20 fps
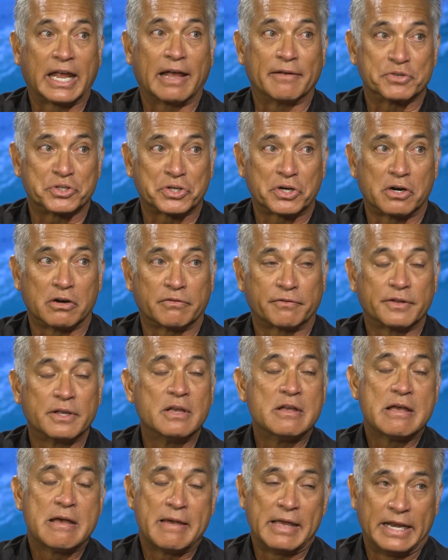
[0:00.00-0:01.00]
have surf.
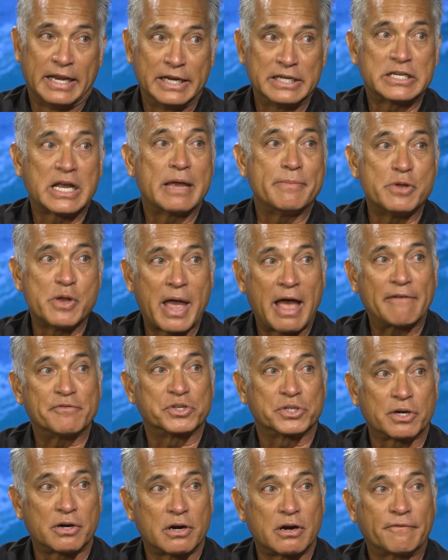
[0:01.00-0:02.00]
And anytime you have
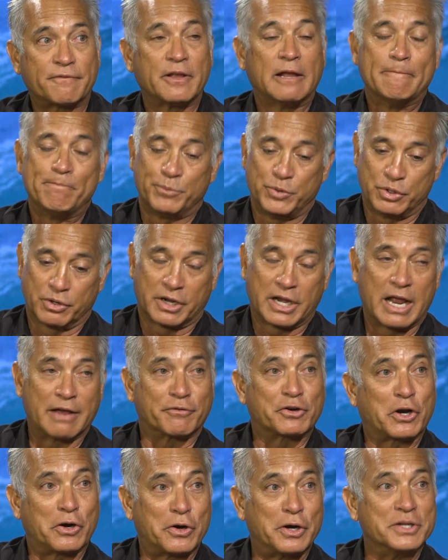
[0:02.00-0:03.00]
surf, you're going to have
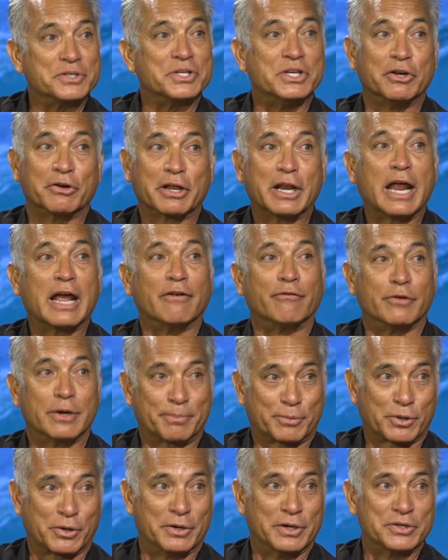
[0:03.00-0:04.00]
currents and you're going to have
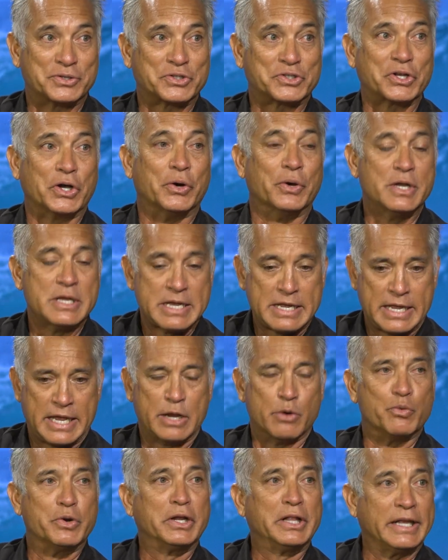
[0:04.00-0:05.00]
rip currents. So,
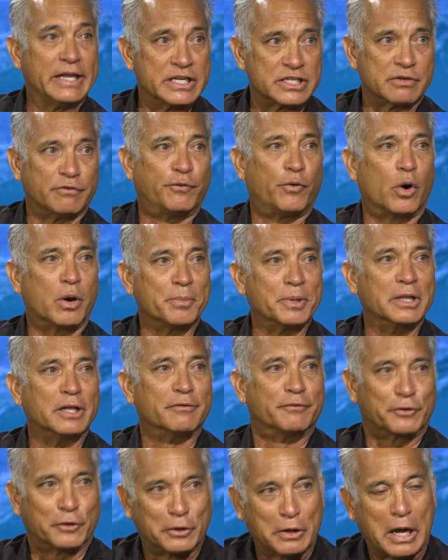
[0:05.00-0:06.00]
it really is a formula
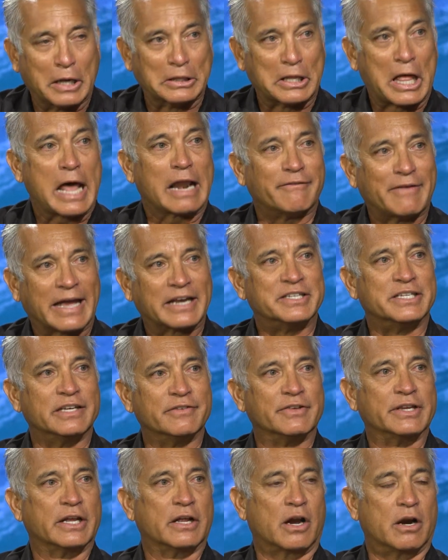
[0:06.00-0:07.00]
for a lot of
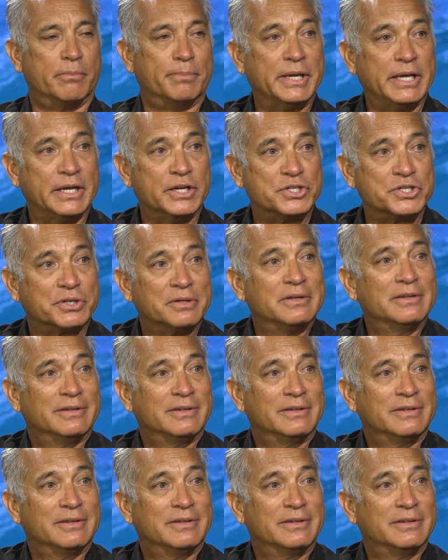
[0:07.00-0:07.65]
activity on our beach.